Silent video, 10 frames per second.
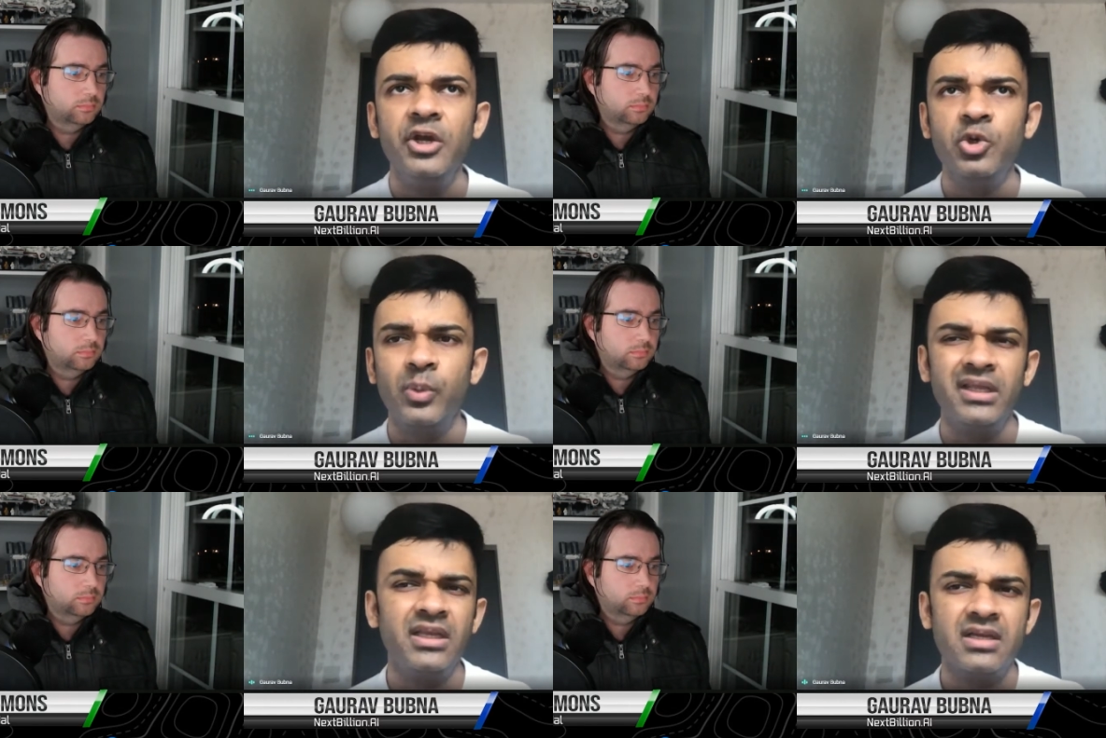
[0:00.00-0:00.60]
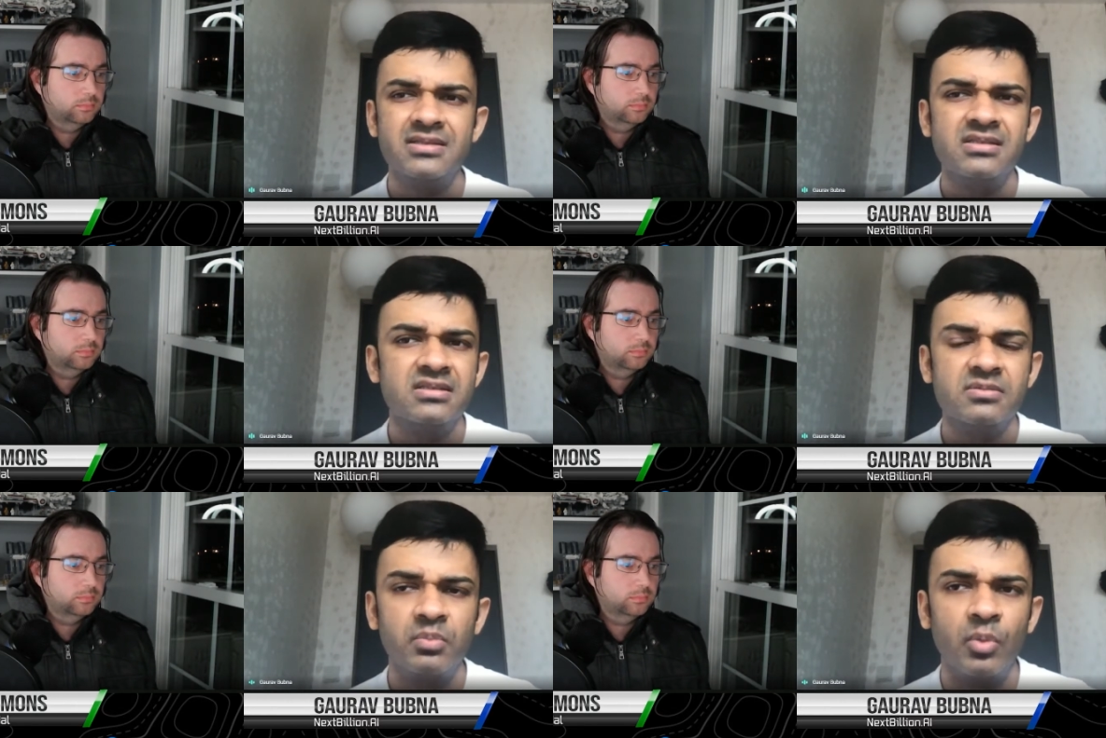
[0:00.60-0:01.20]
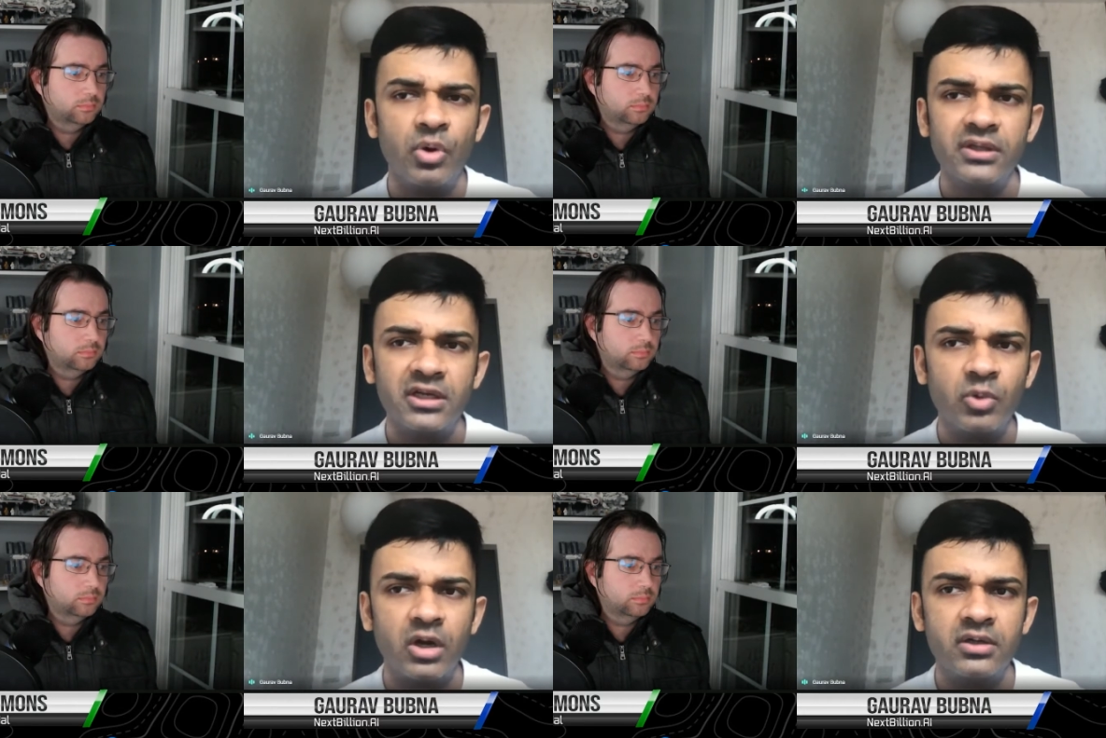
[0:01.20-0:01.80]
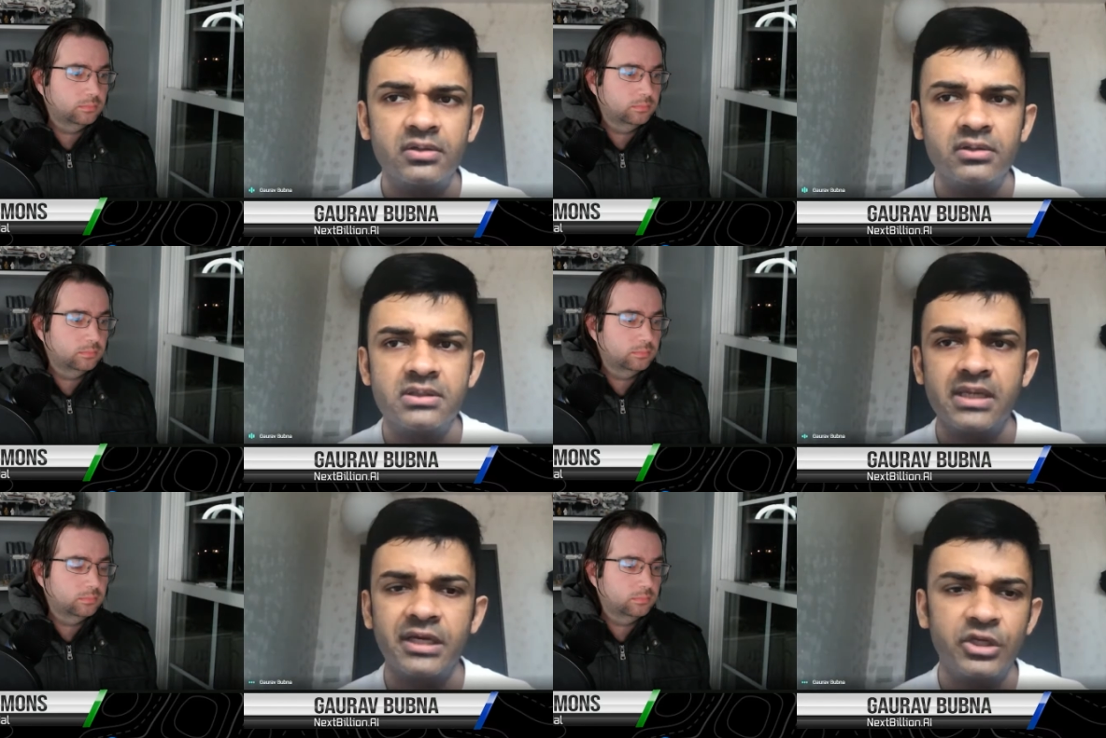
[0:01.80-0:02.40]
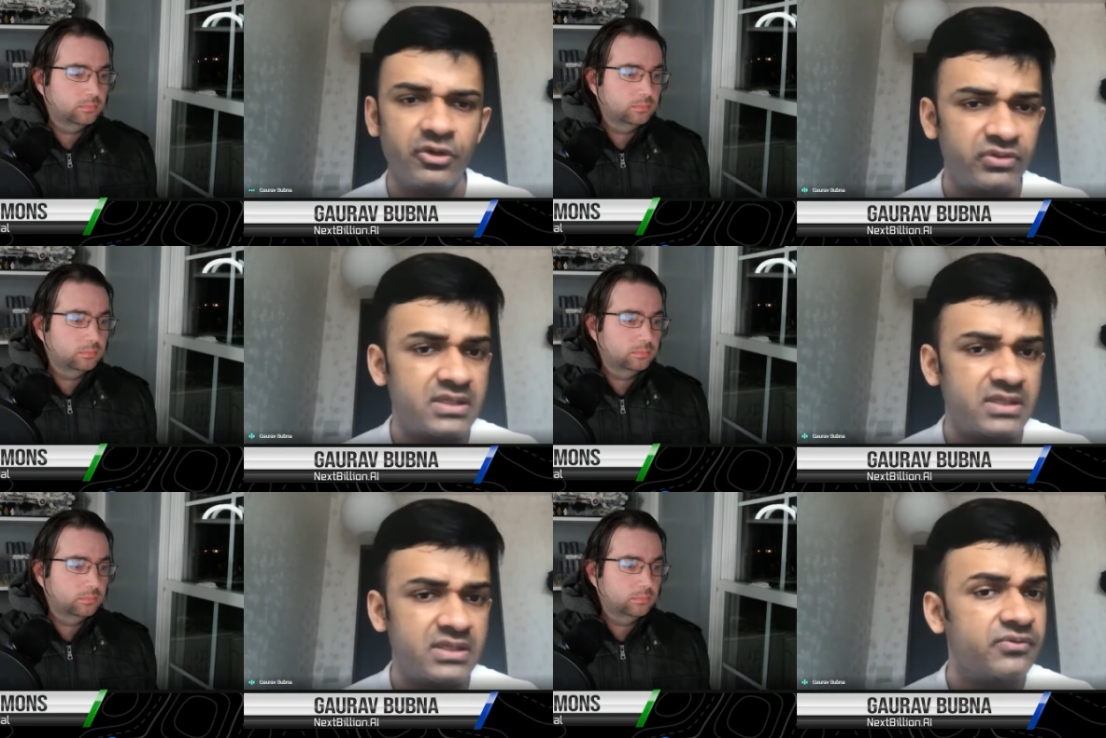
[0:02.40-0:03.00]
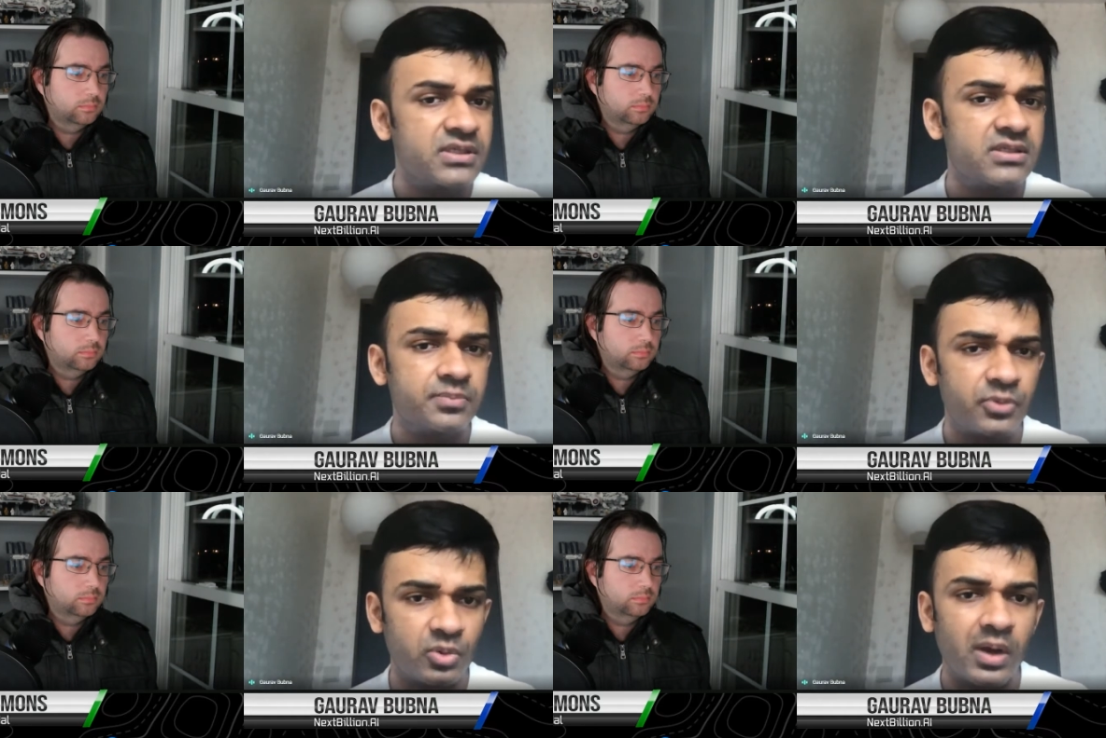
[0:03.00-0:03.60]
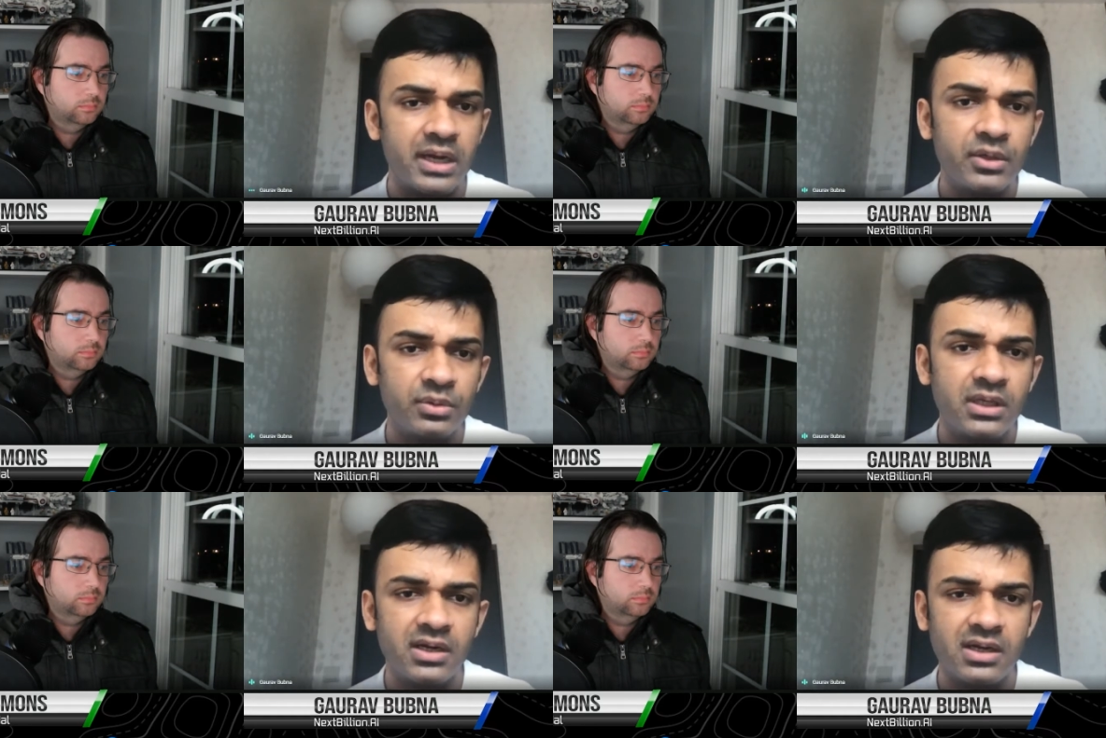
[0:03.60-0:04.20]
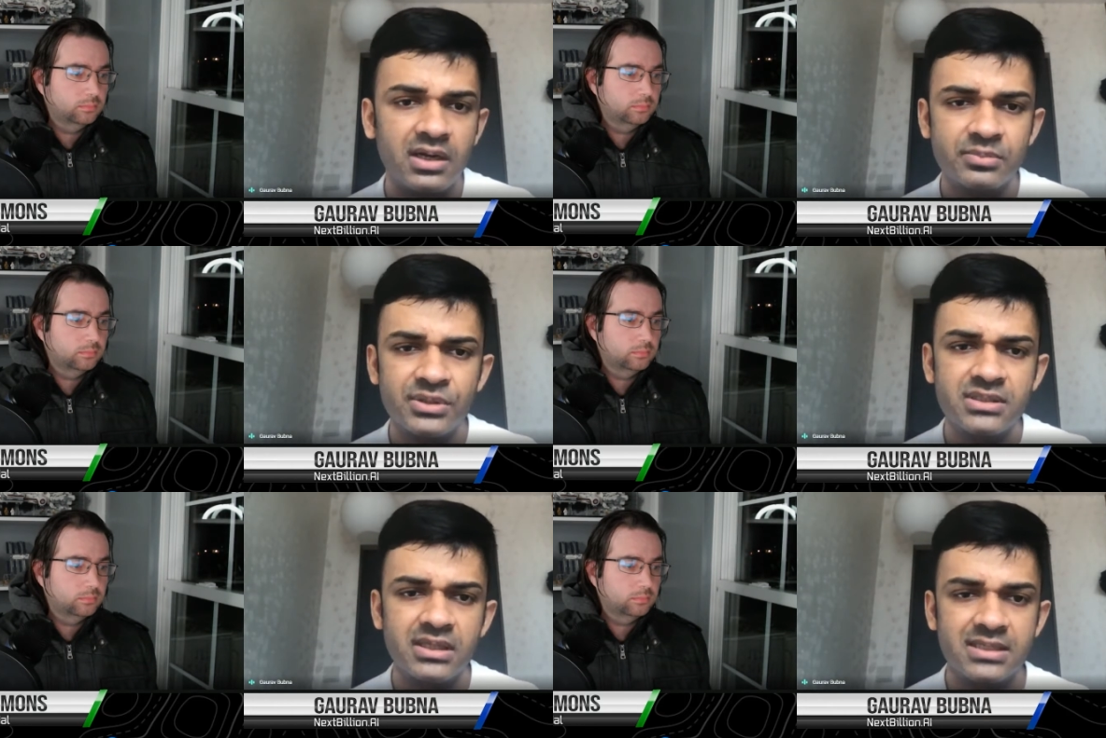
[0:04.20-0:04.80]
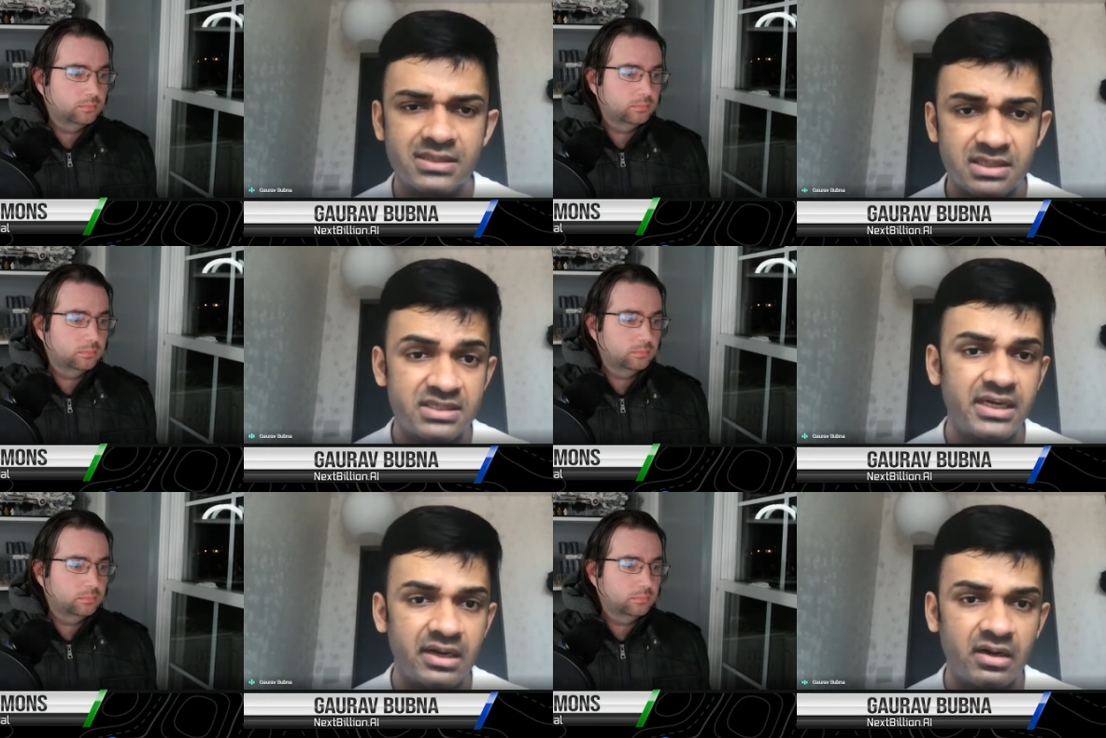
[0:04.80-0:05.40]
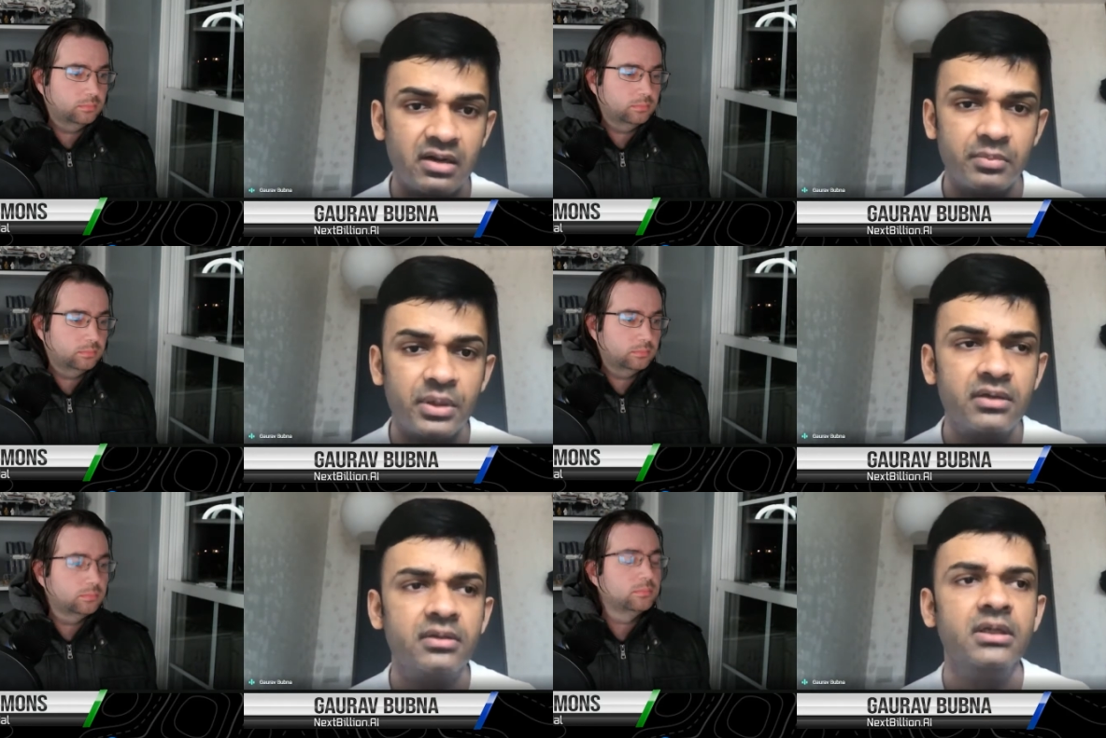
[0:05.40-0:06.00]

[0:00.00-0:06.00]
Speaker 1: 20x more than what any of these services provide to their customers as the stated limit.